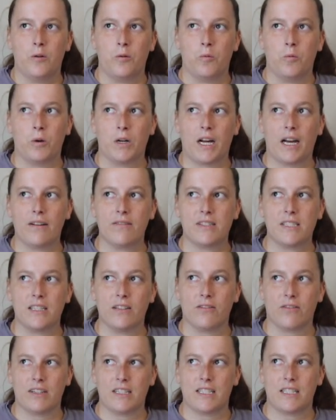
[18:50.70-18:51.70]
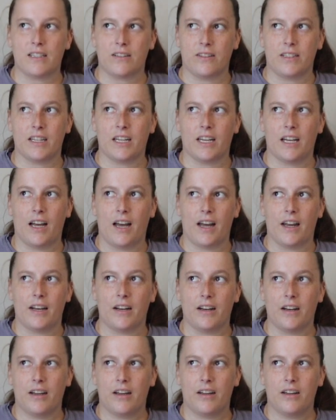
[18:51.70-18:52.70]
what I've seen recently.
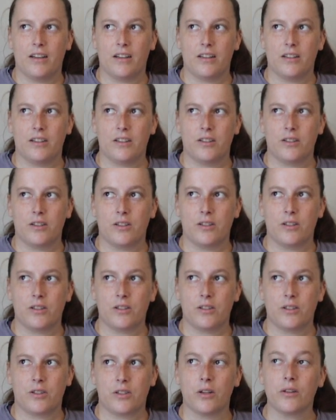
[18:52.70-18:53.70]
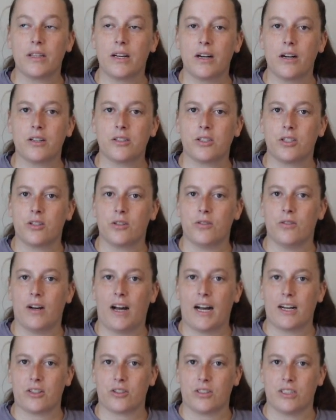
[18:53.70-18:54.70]
And so there are two,
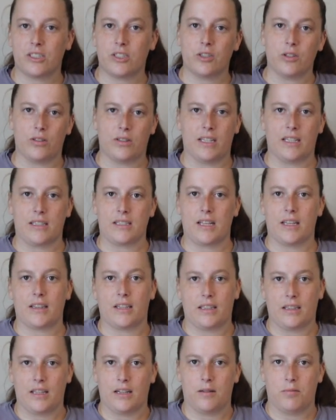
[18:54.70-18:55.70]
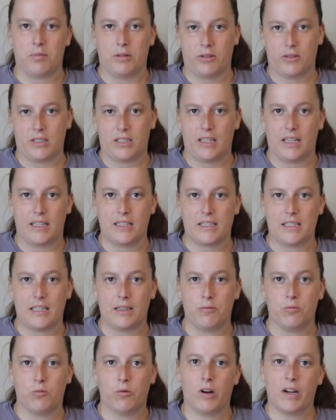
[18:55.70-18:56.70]
actually two things I think that have built to this.
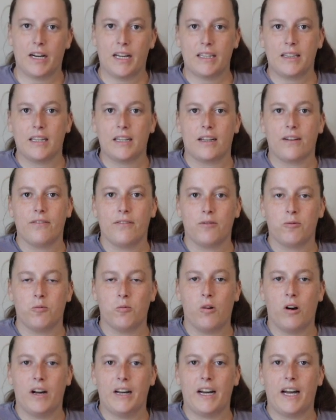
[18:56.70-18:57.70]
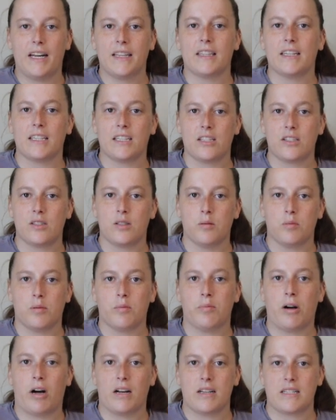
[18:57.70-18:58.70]
And one I think of, one I think is super
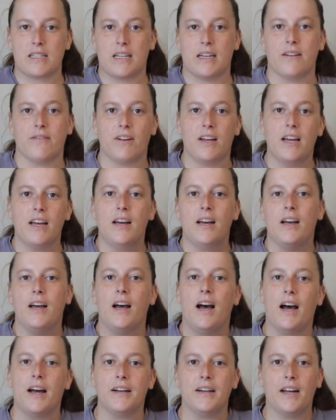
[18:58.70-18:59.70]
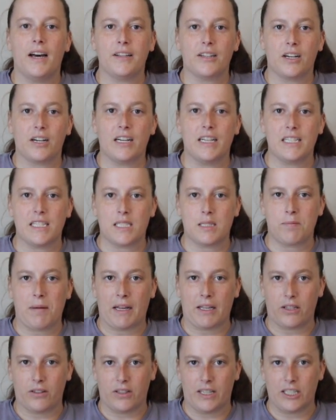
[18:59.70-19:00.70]
positive. Another is
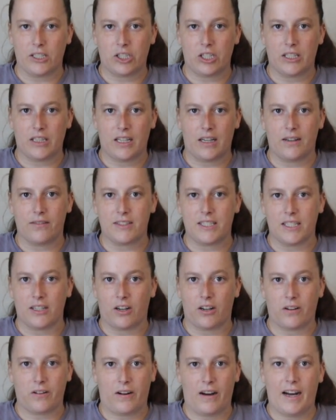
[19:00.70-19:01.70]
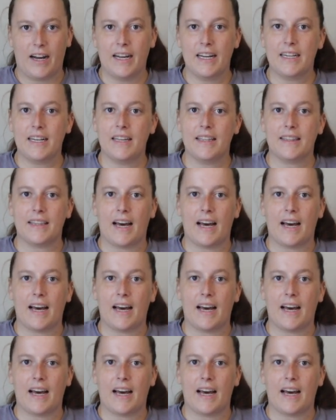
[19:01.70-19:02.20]
speculation that I've seen online